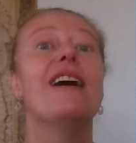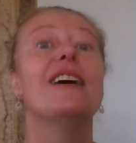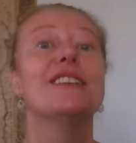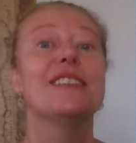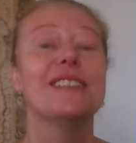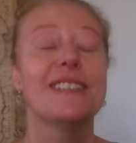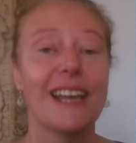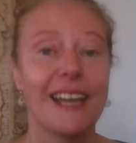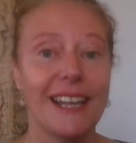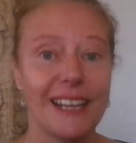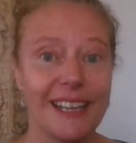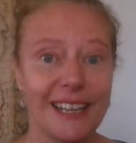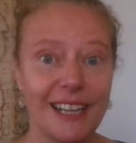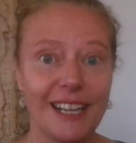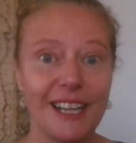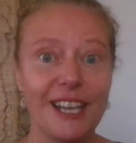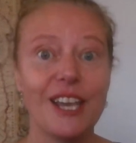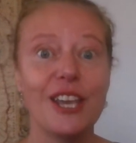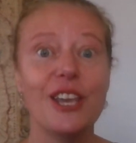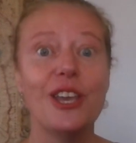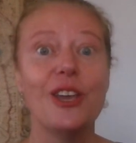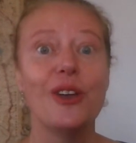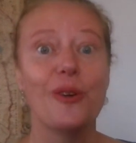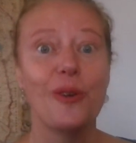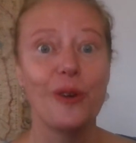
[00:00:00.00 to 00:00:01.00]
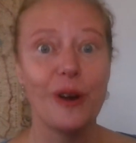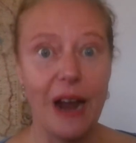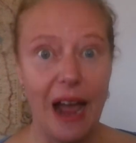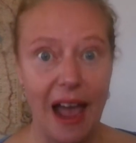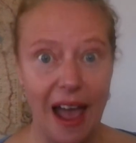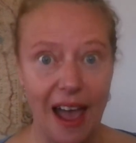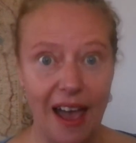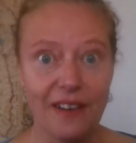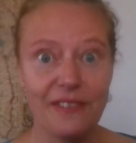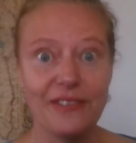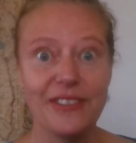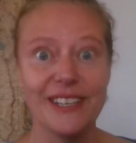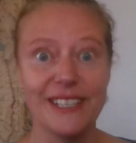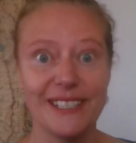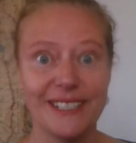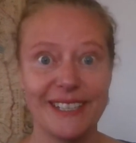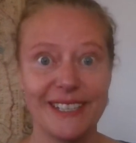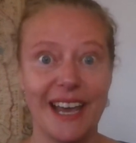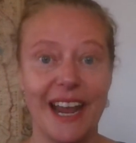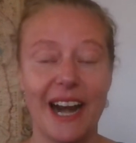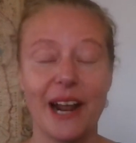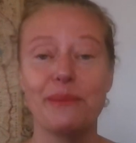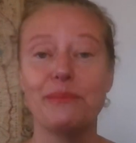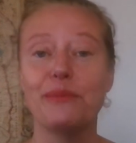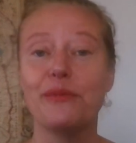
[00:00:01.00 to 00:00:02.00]
suddenly you have the
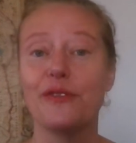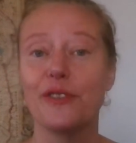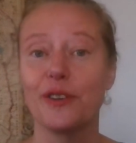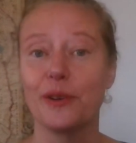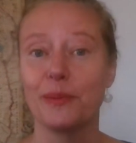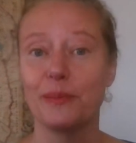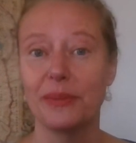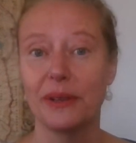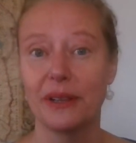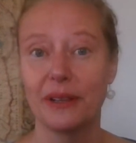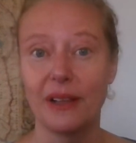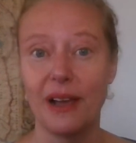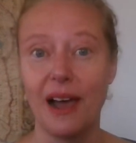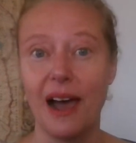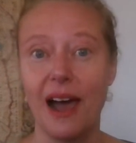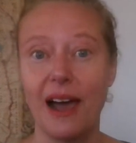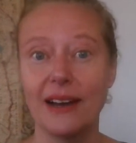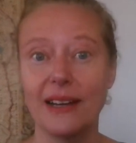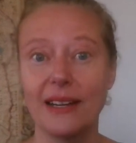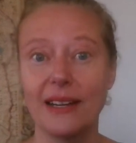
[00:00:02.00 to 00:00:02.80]
setup for plot.